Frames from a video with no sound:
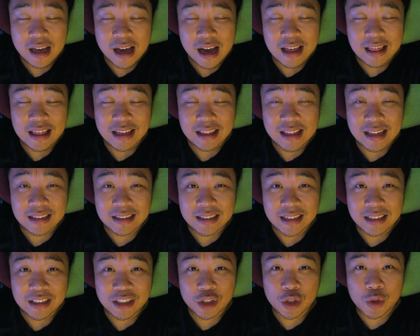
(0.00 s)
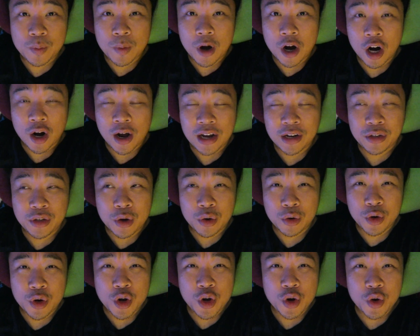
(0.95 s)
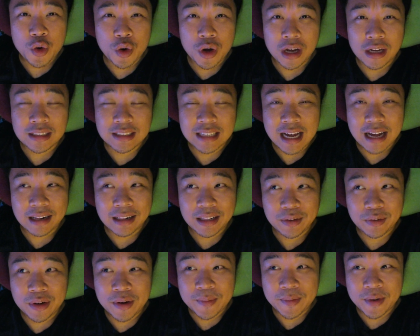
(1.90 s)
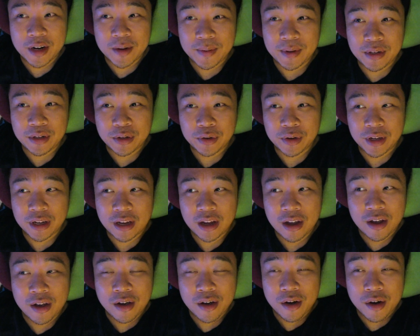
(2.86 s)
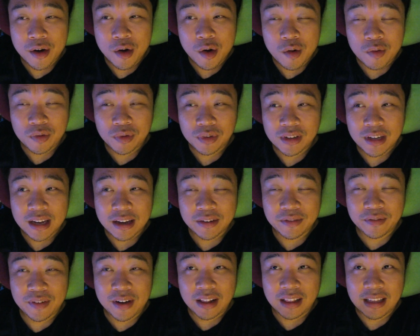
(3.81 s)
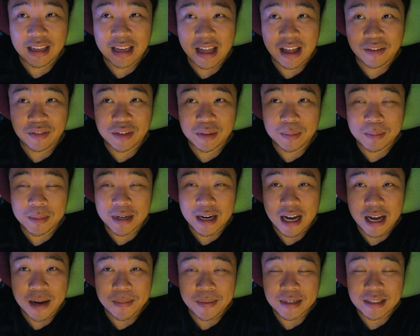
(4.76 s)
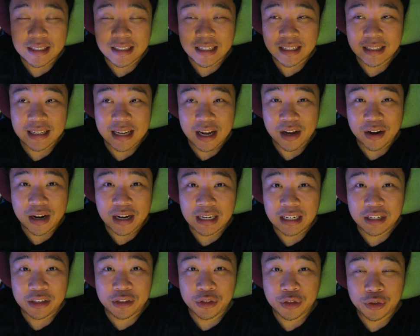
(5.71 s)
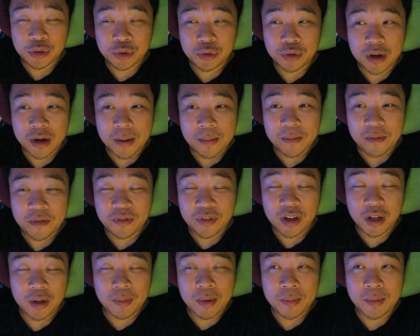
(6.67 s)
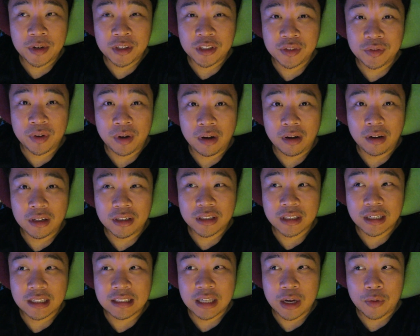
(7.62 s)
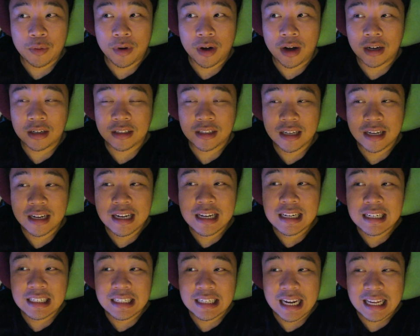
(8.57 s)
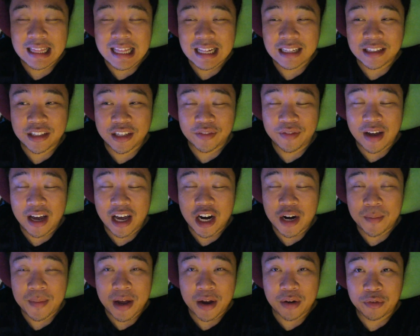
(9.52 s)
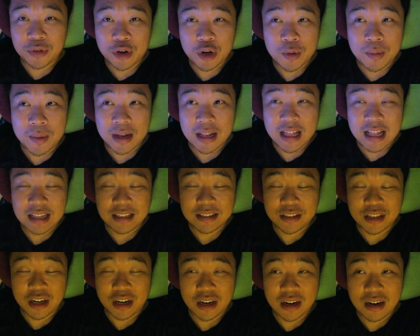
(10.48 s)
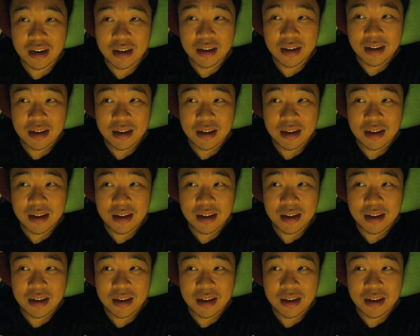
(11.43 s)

I think that's it. Tomorrow, I don't know exactly what I'm gonna be doing. Hopefully I can finally have some time to sit down. I need to um, film a bunch of hauls because I want to get that stuff out of my room and then start.